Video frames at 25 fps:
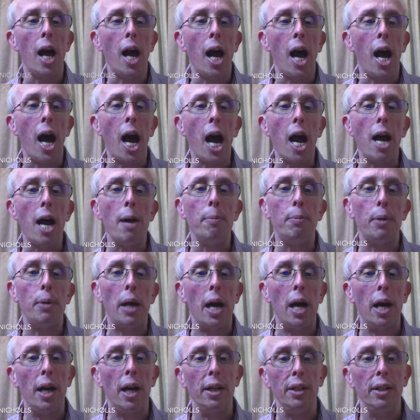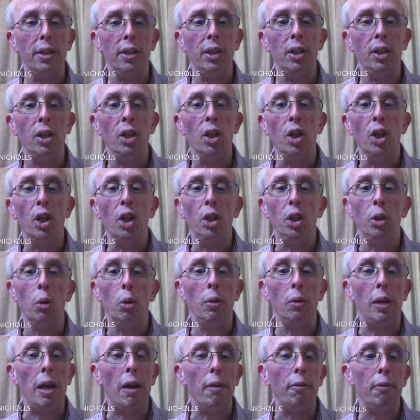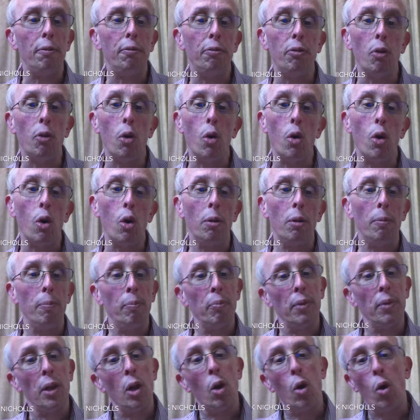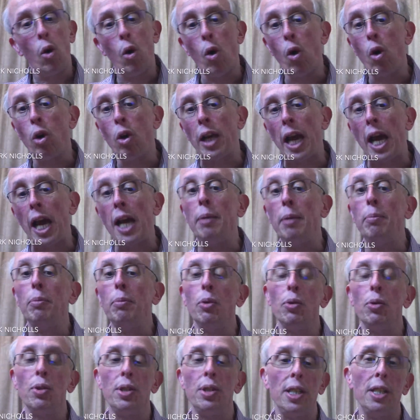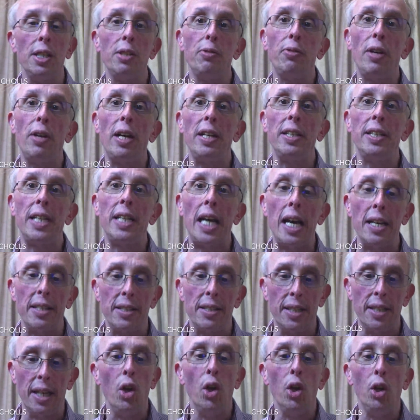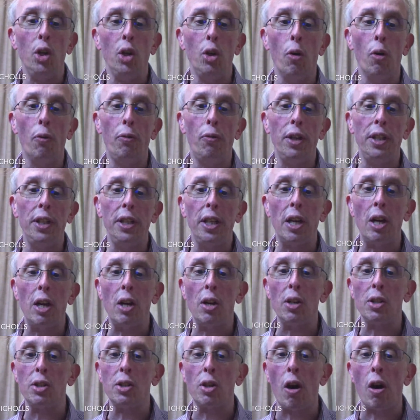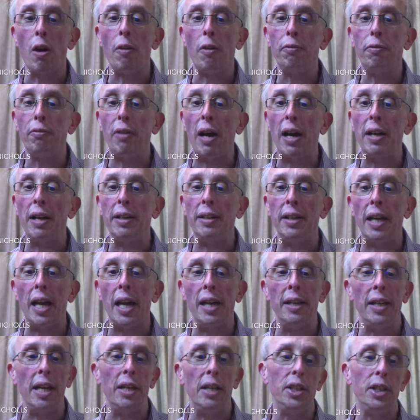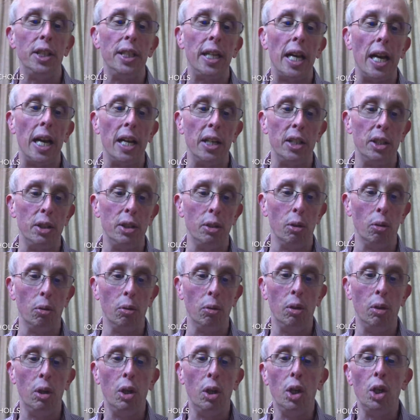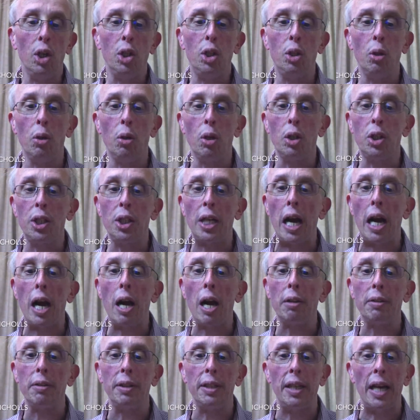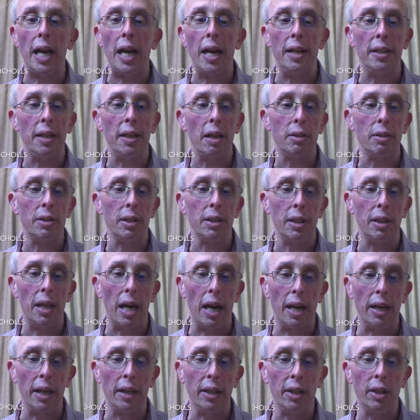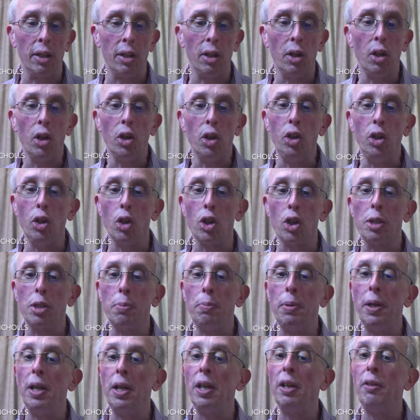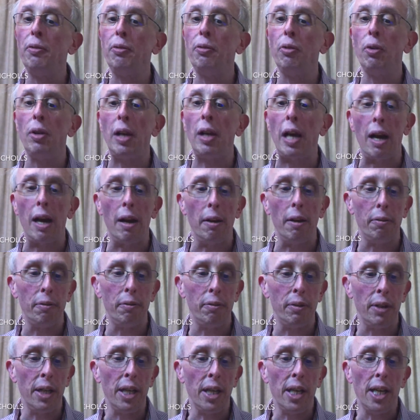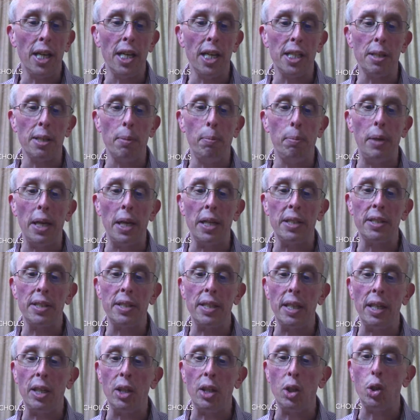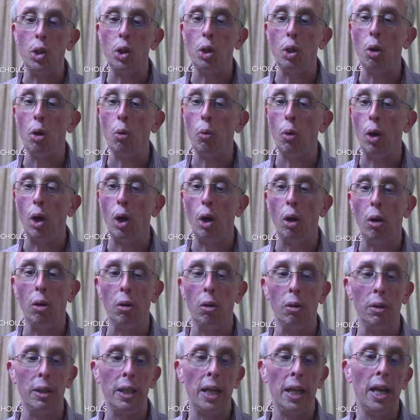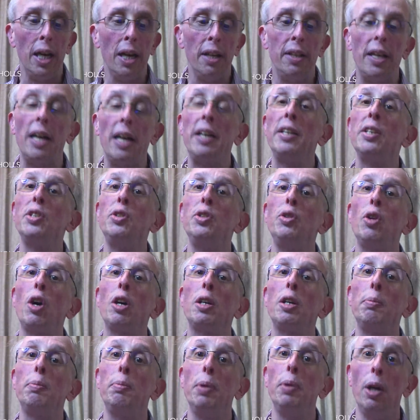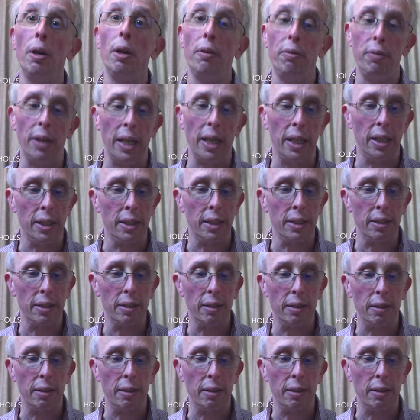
Hi Brian, your love for all animals is fantastic. Your videos are fun and educational to a child and adult alike. Your spirit for life is a blessing to a world that is not perfect.